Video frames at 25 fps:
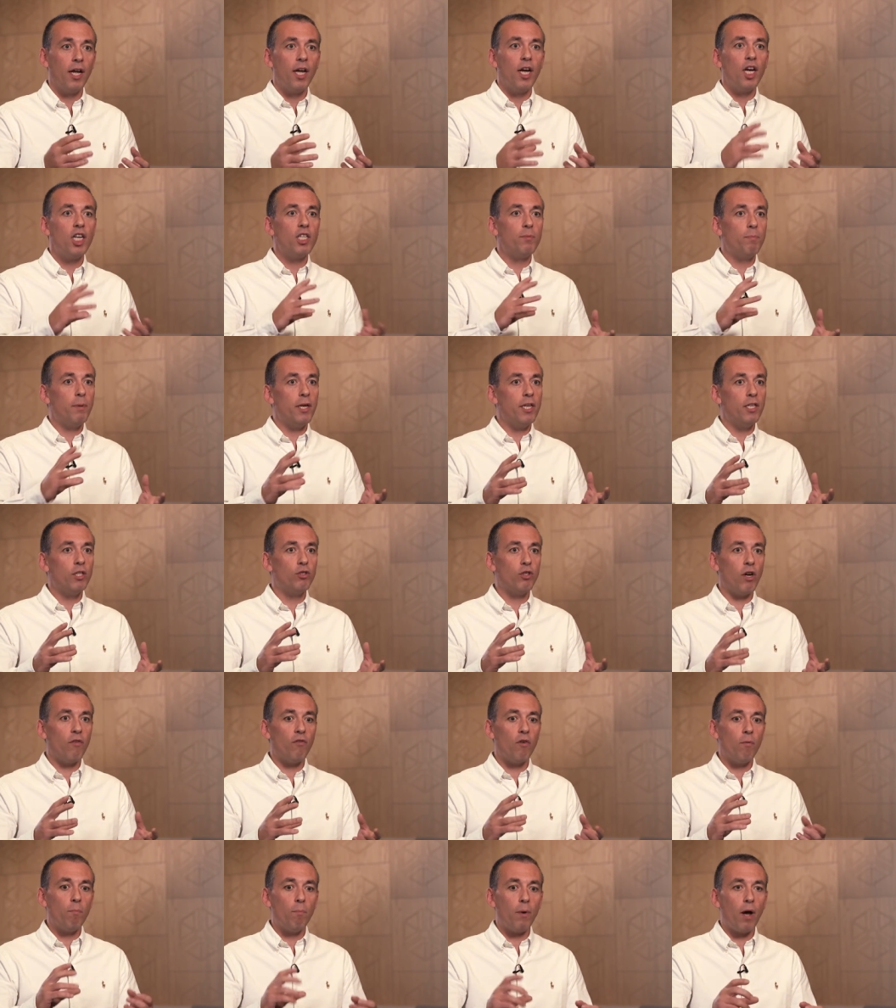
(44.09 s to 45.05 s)
has been
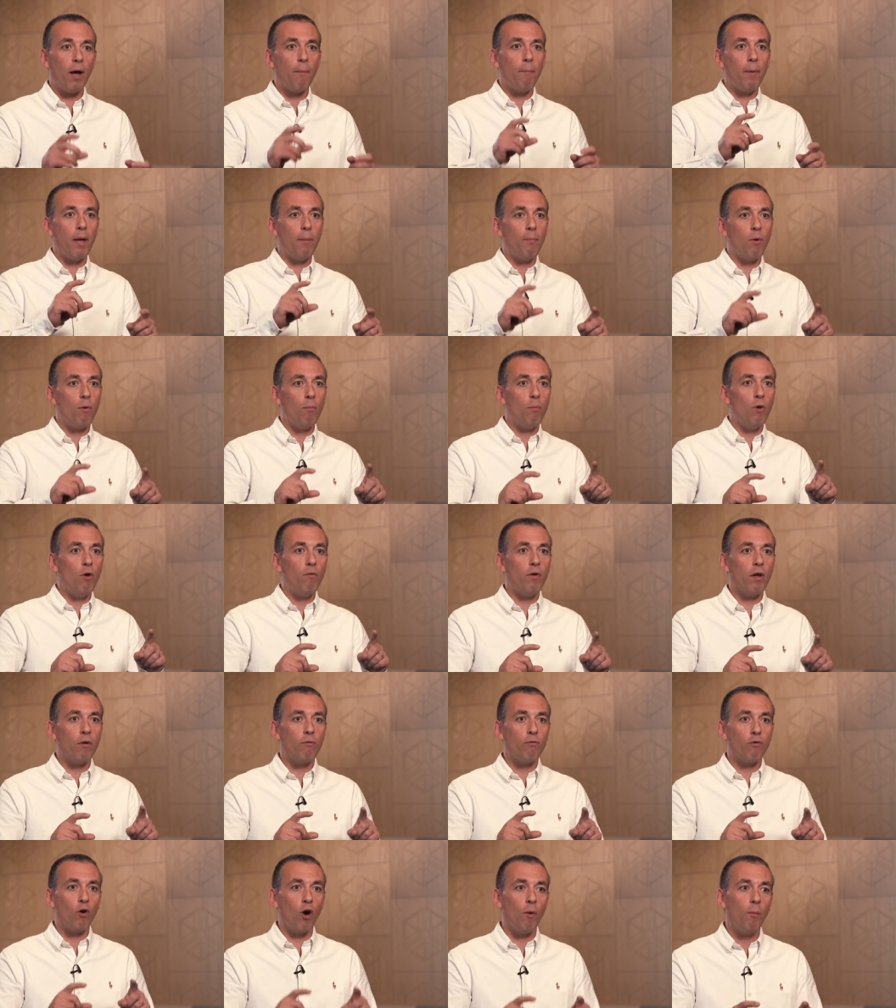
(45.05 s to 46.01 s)
driven by people
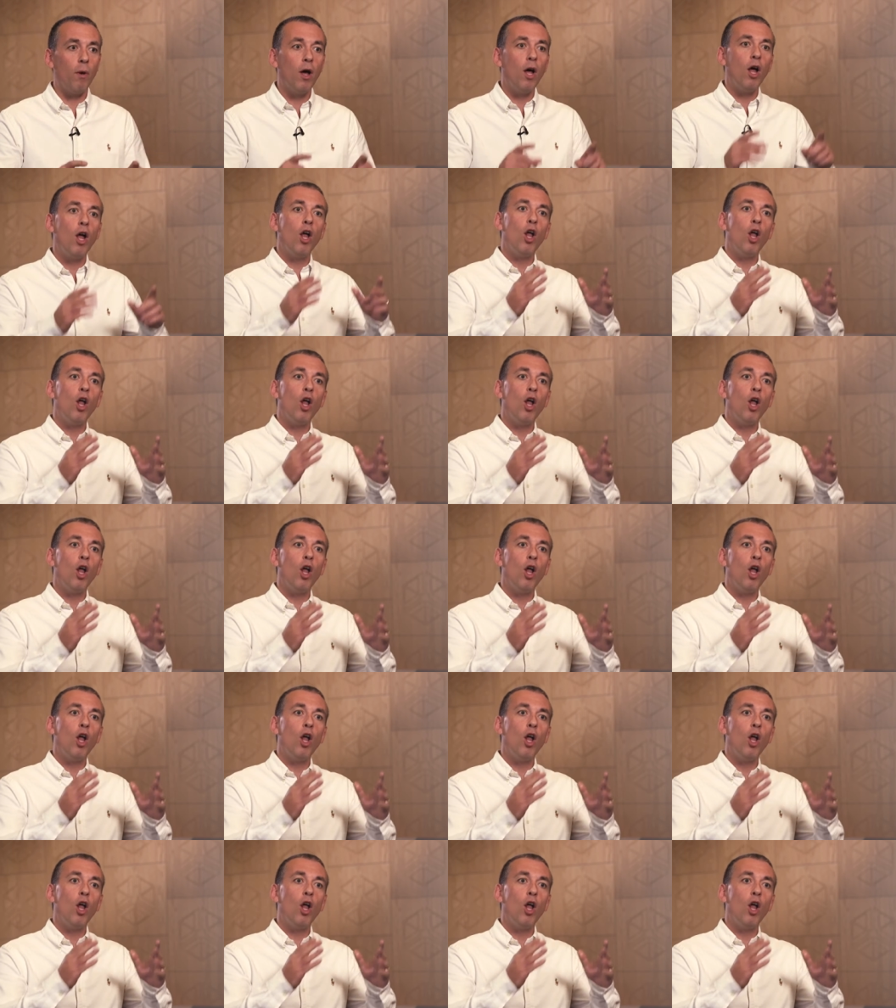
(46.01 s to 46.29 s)
moving from